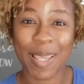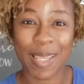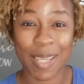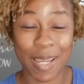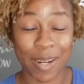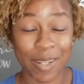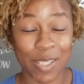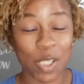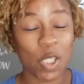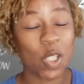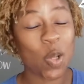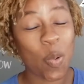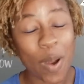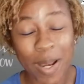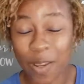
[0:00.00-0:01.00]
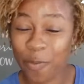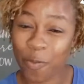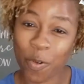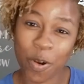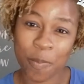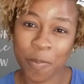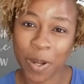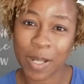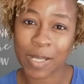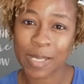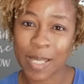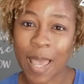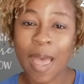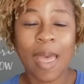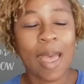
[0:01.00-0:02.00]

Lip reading: years, 24 months.